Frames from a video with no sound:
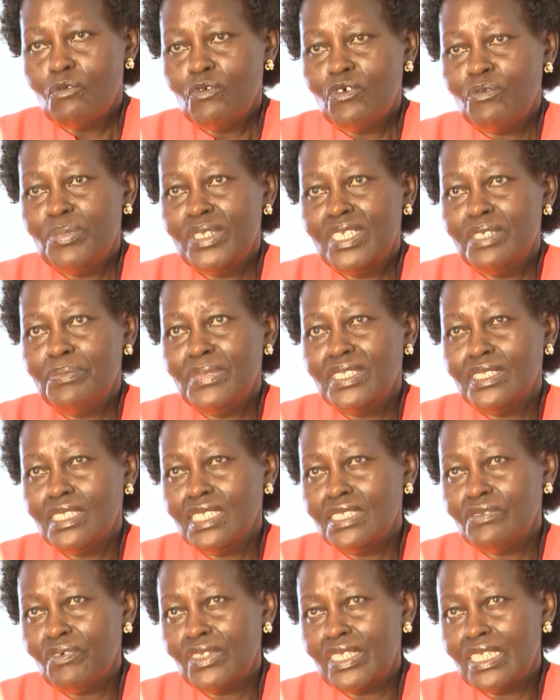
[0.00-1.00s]
We've been in
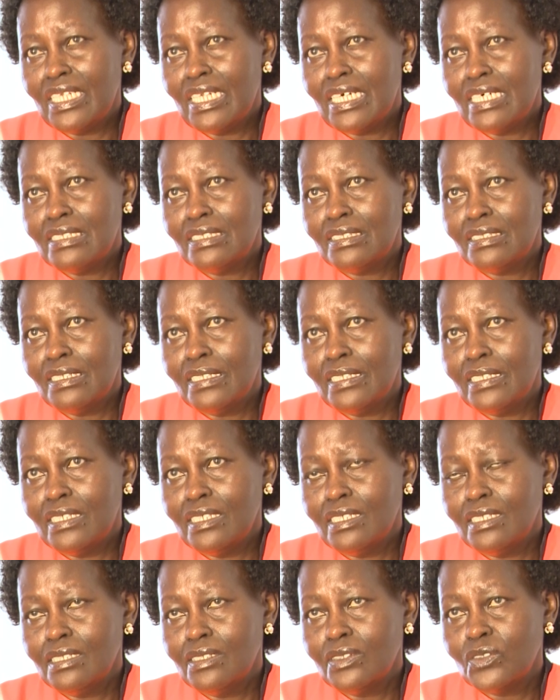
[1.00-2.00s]
business for the last
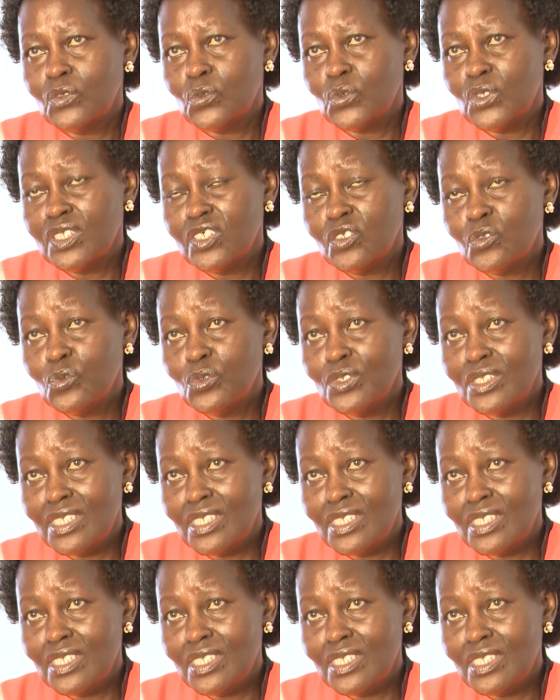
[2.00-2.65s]
22